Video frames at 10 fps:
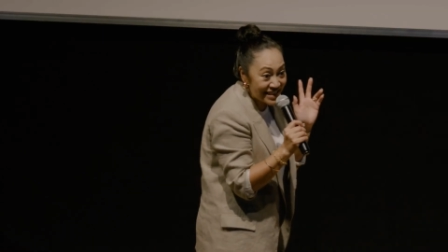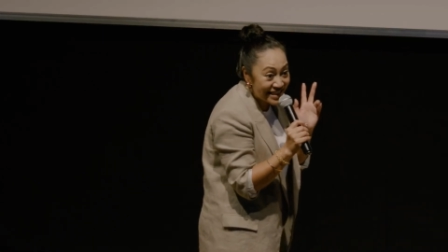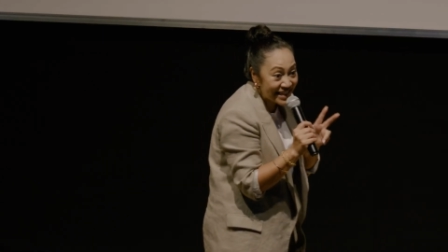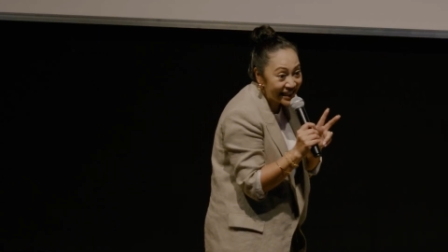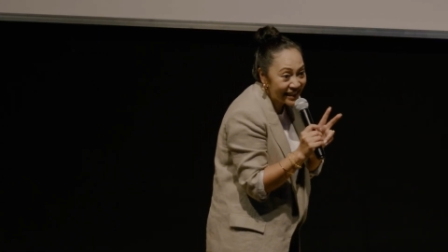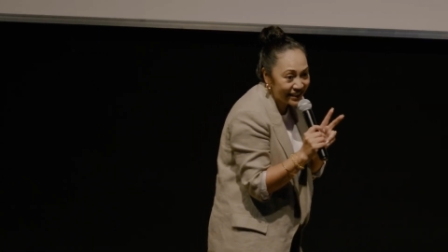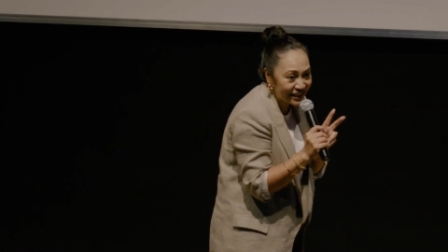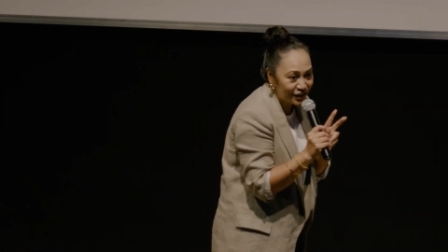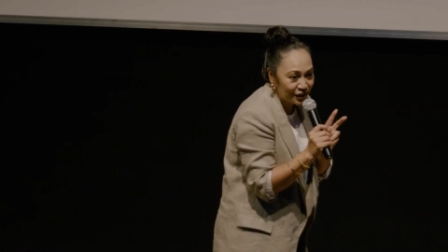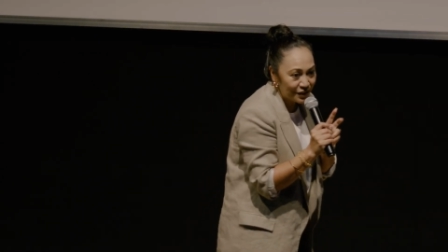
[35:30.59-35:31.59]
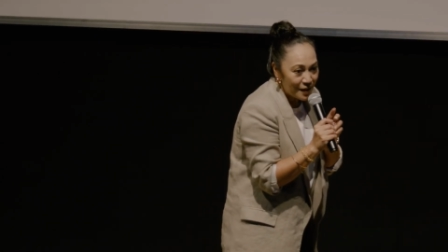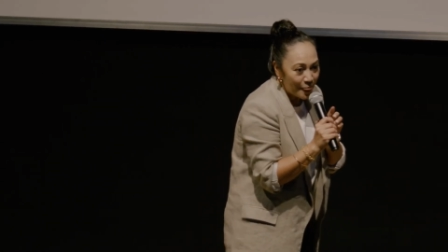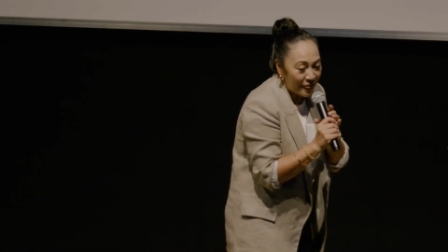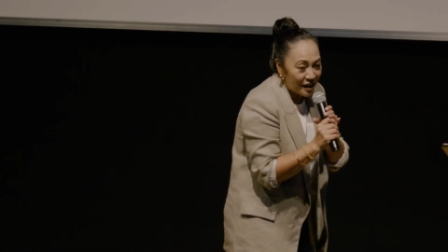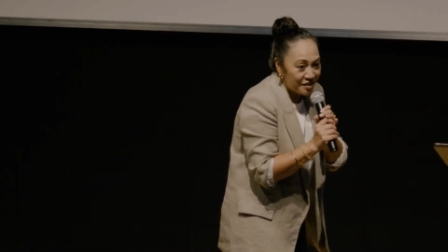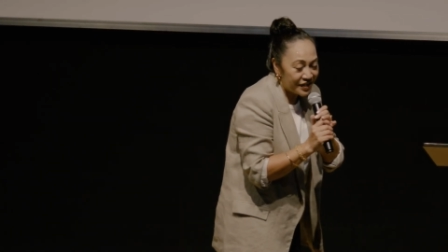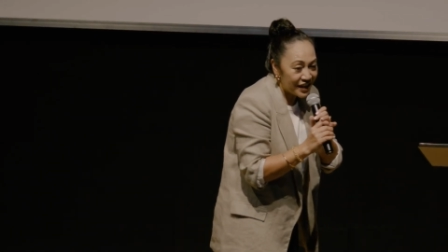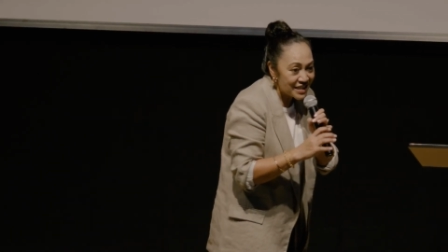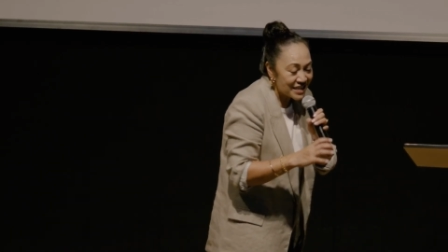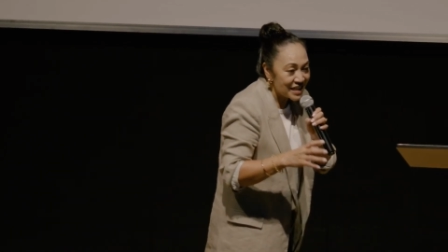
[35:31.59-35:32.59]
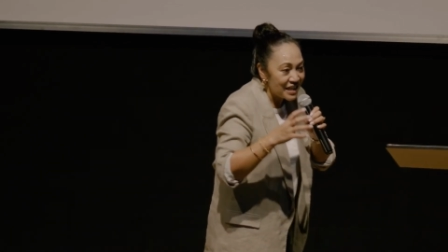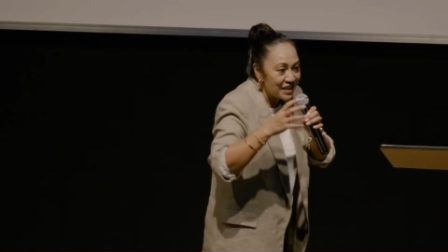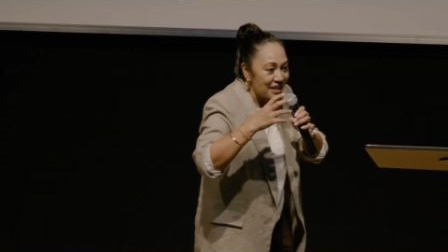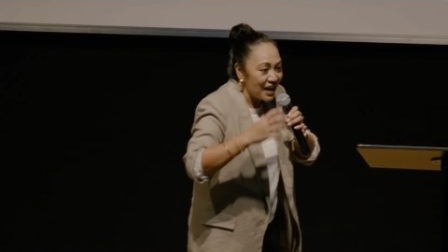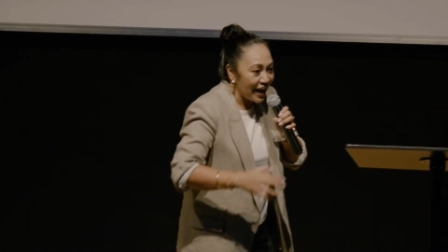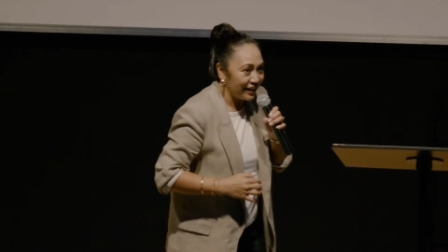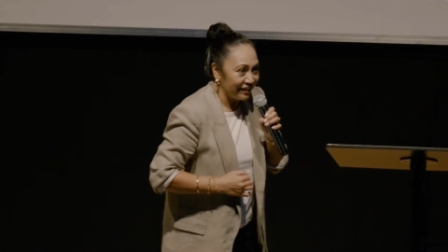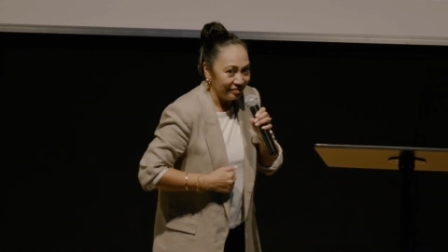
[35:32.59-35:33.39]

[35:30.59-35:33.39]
is seed. This is like